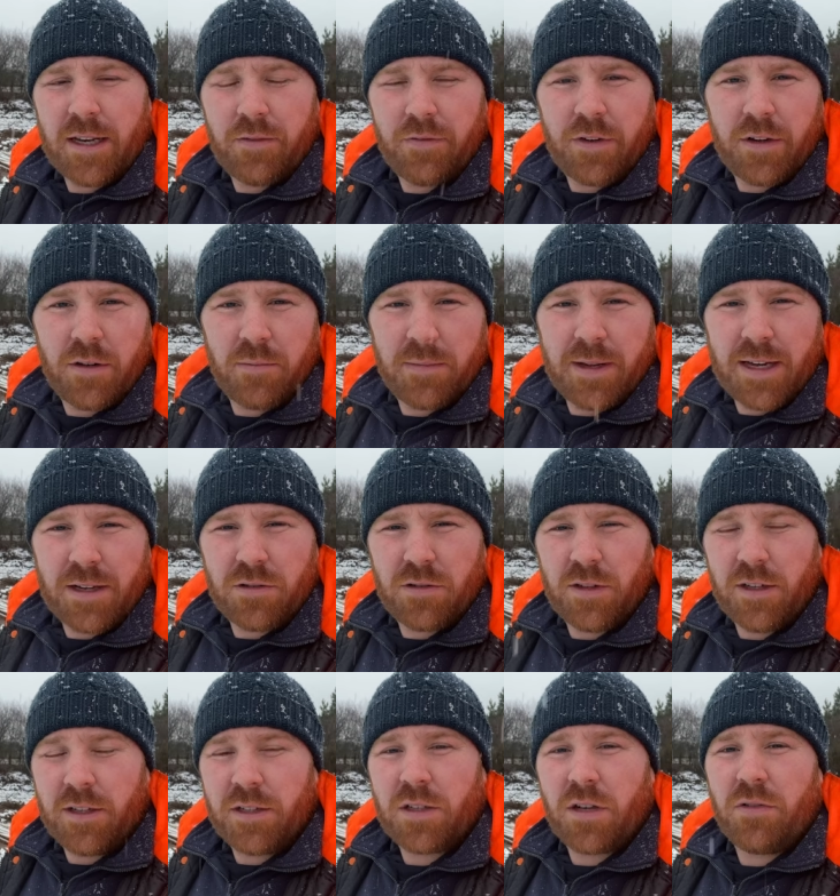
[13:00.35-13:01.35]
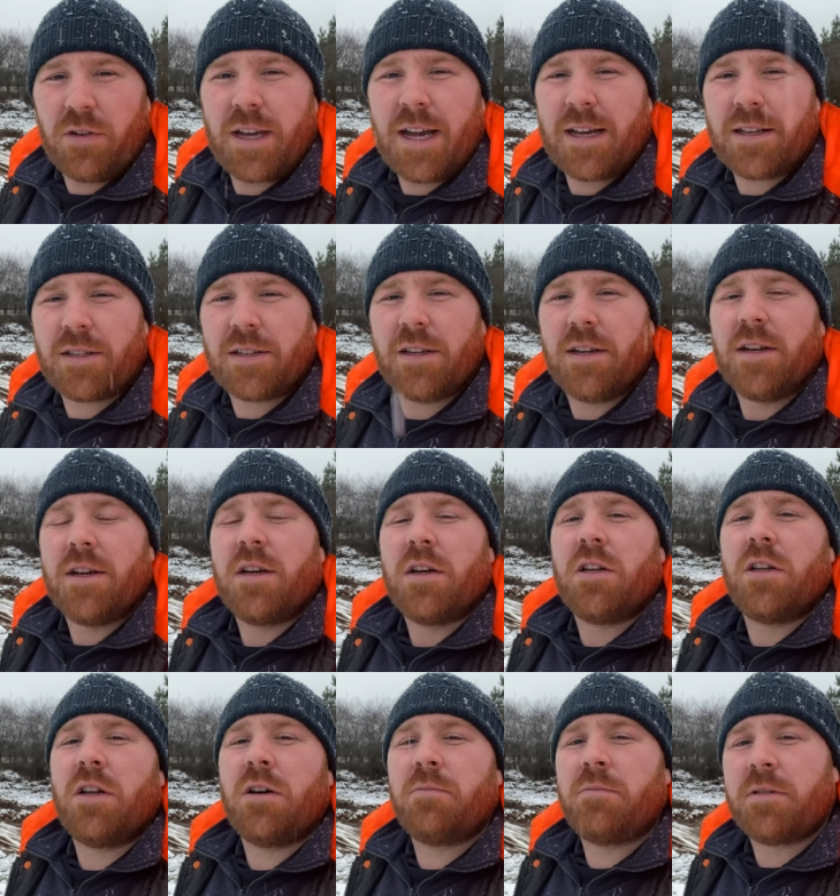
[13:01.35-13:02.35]
it fill up naturally. So yes,
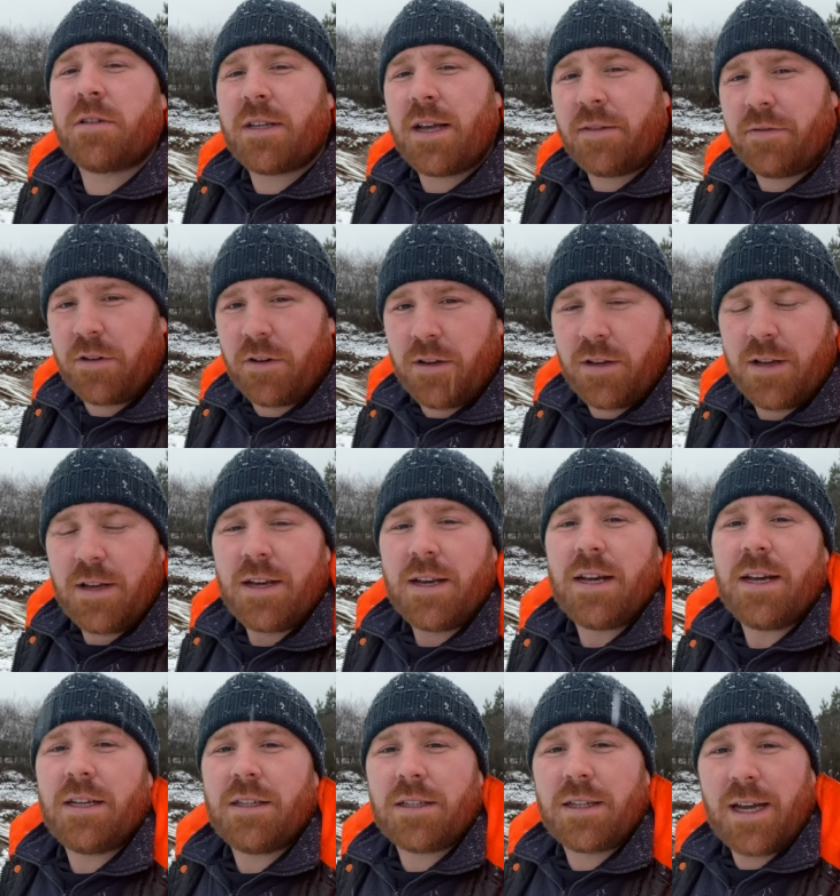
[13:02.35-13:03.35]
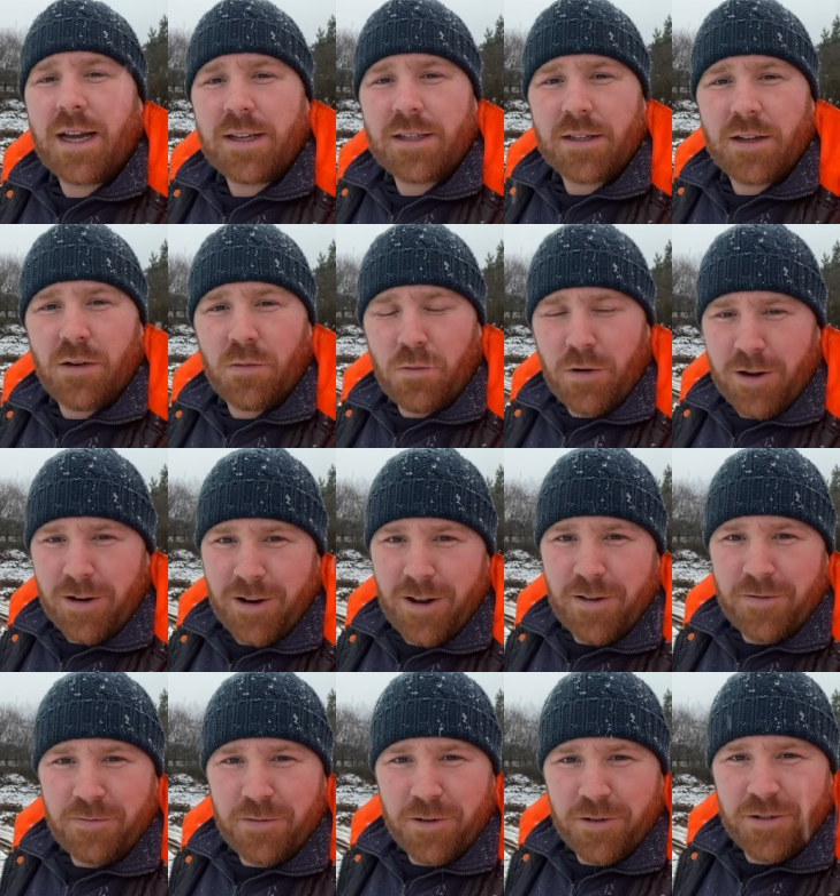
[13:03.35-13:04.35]
number seven is get a
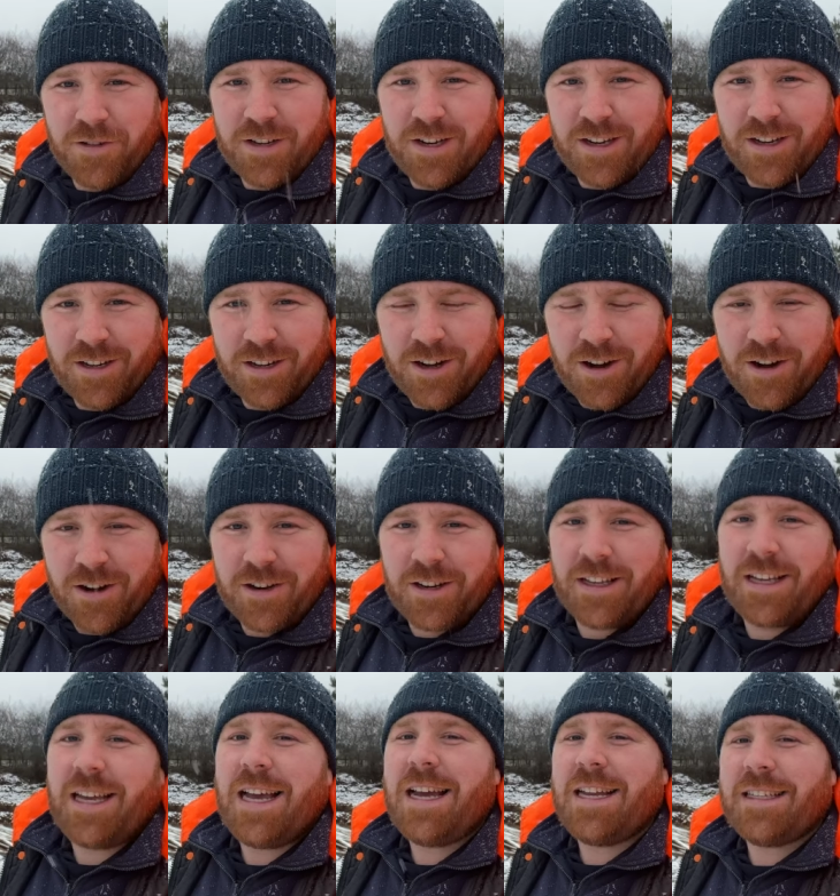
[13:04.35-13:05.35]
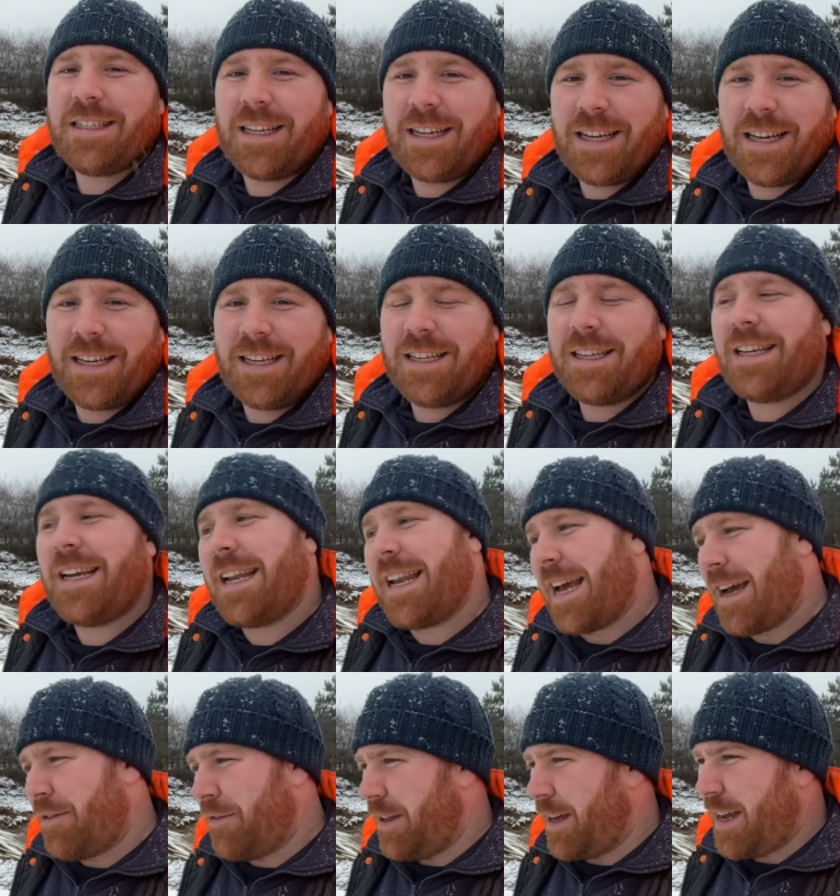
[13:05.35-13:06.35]
wildlife pond in your garden. Get digging, get
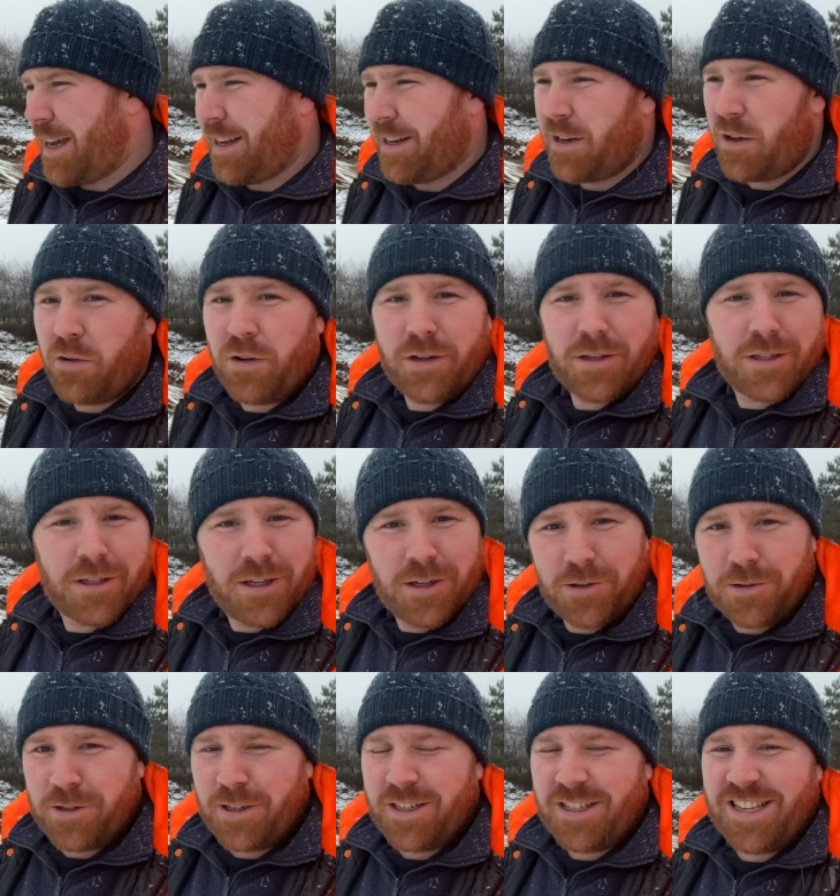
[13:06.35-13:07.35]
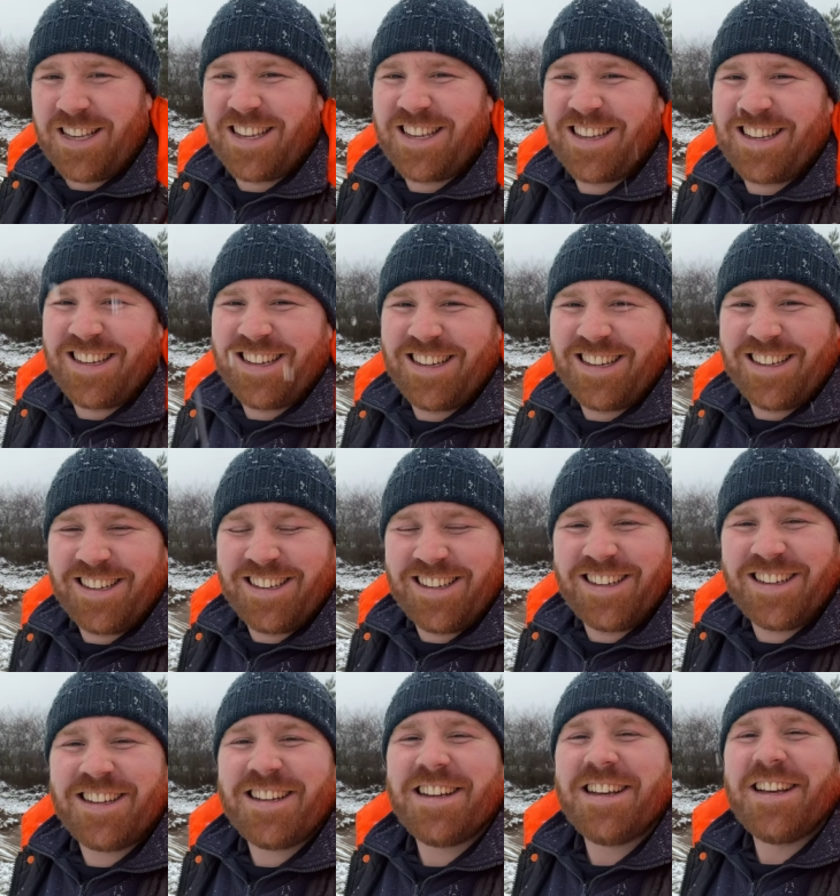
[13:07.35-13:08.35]
out there, no excuses.
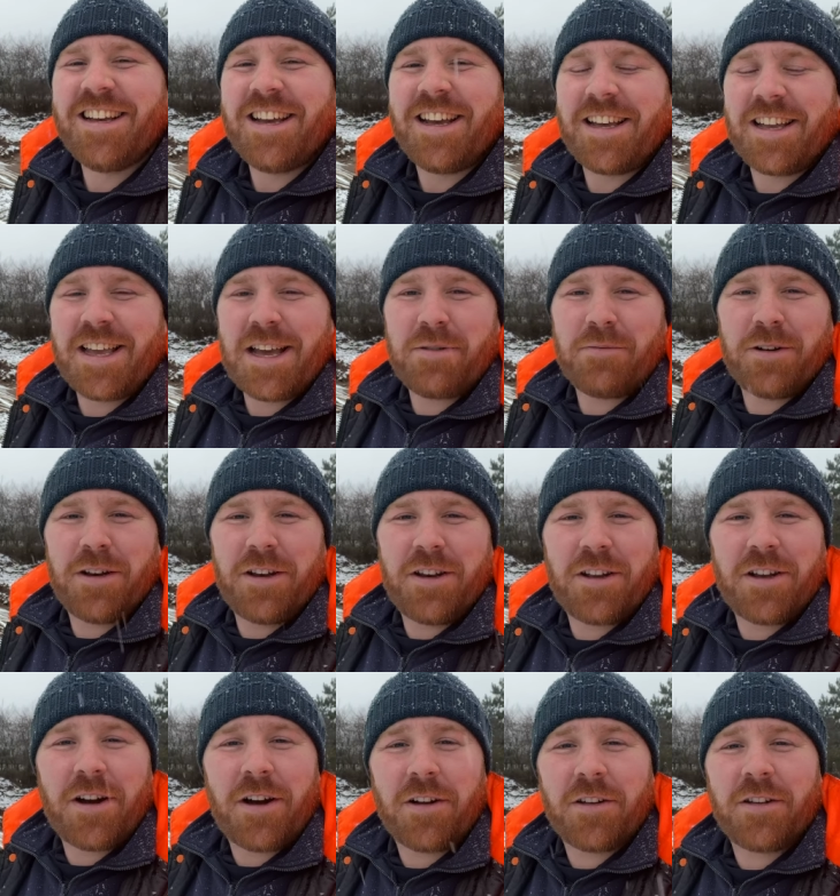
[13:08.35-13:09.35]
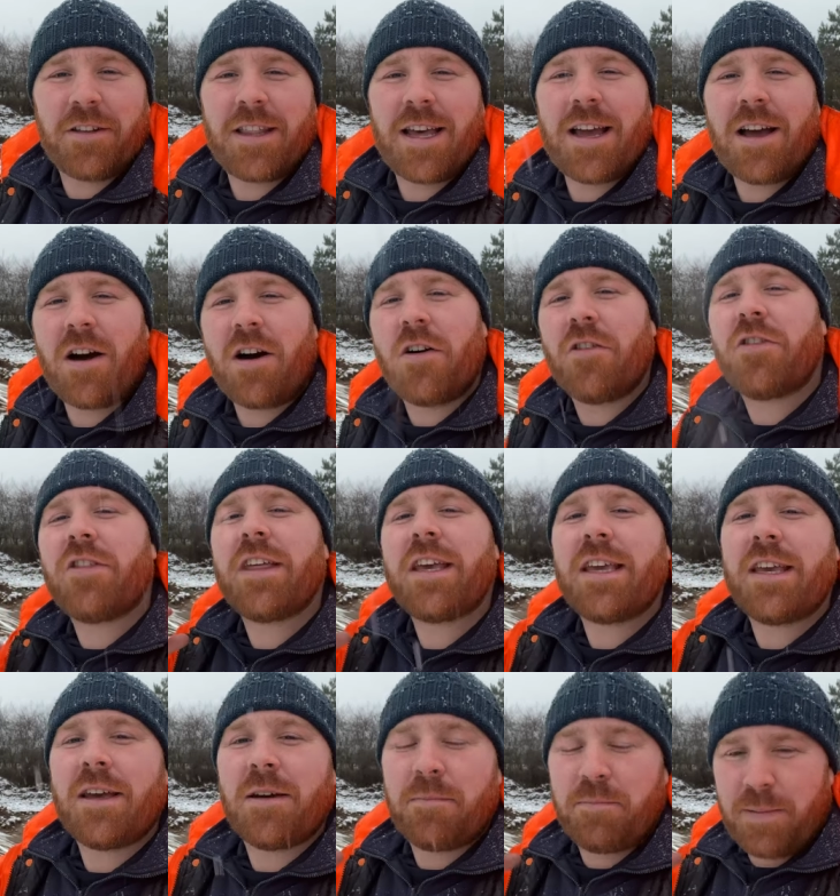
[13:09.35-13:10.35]
And get one in your garden. They are
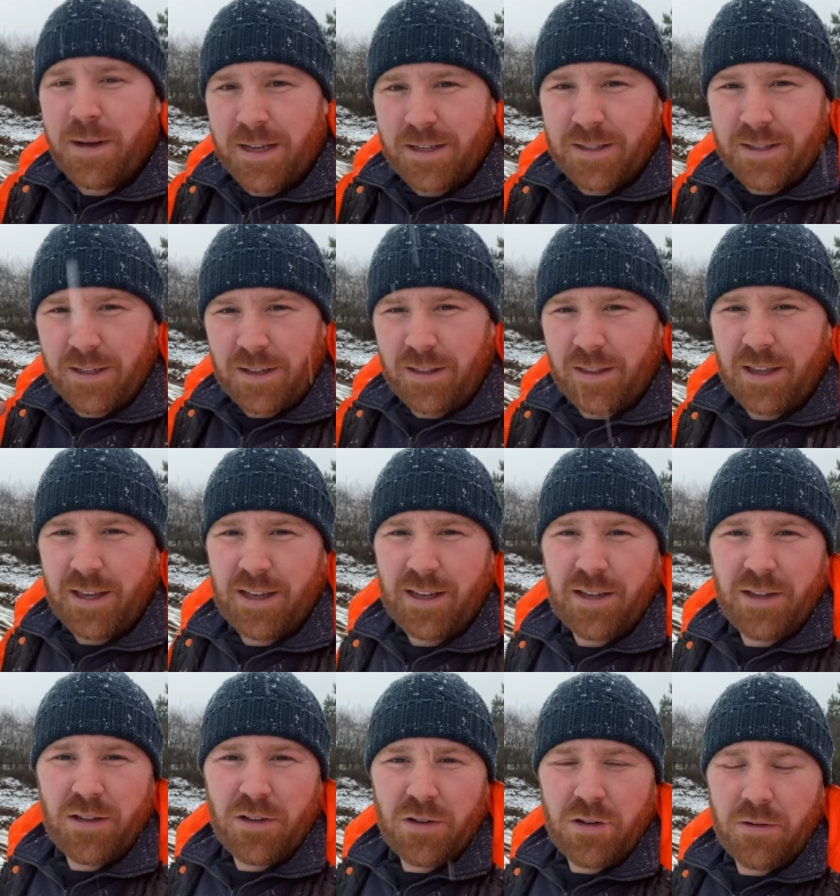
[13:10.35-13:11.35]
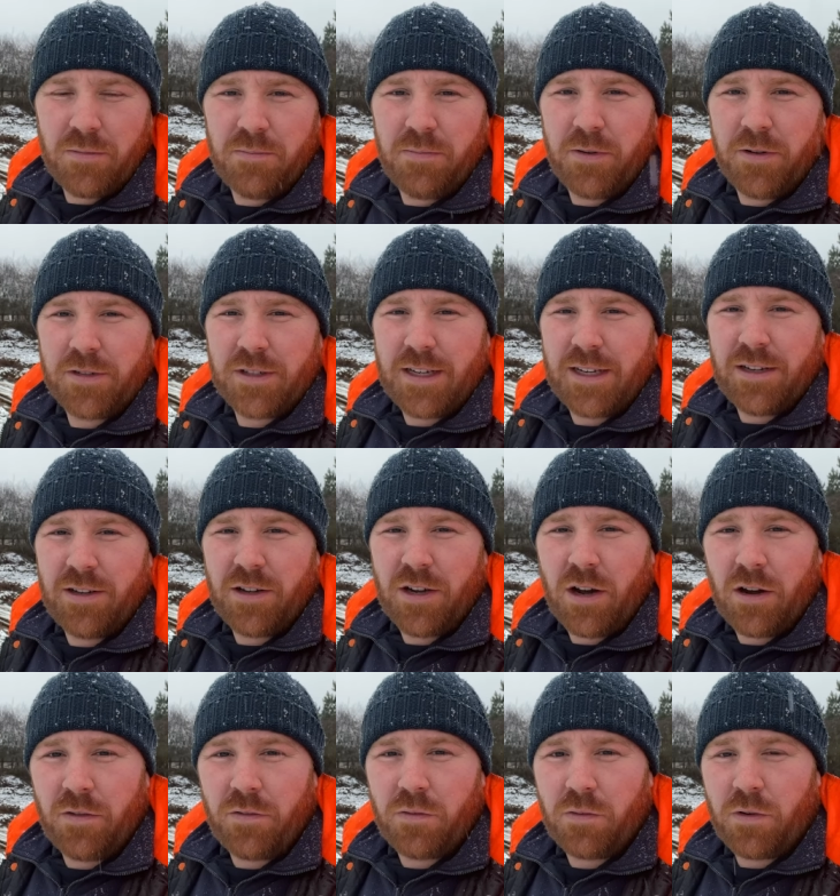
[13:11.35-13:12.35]
the best thing you can put in your
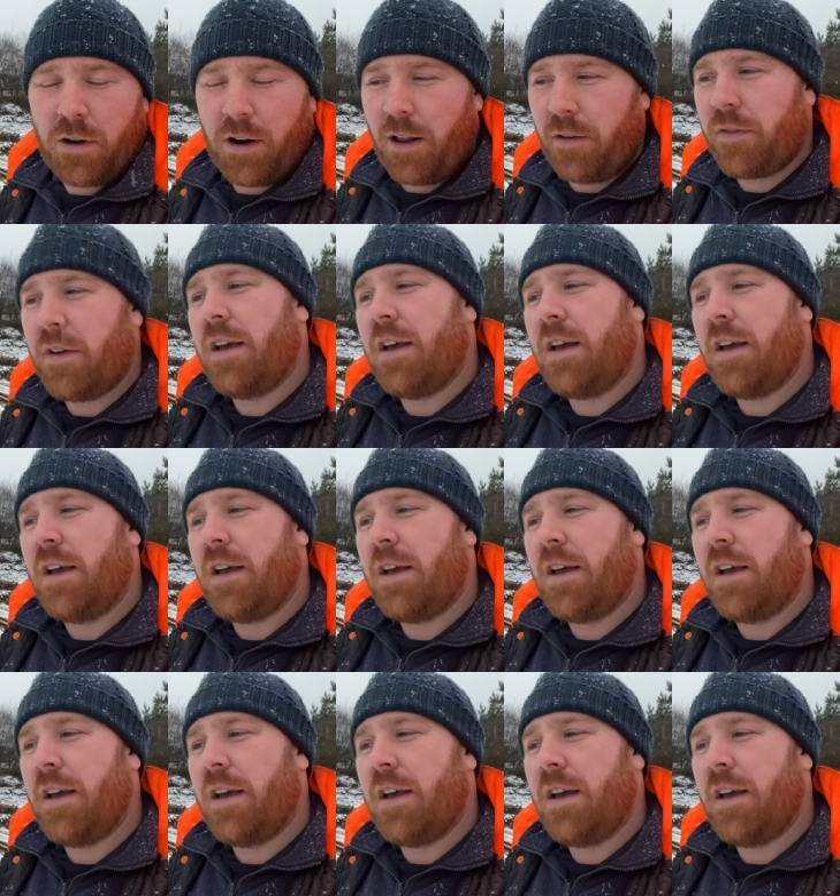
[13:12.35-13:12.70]
garden for wildlife.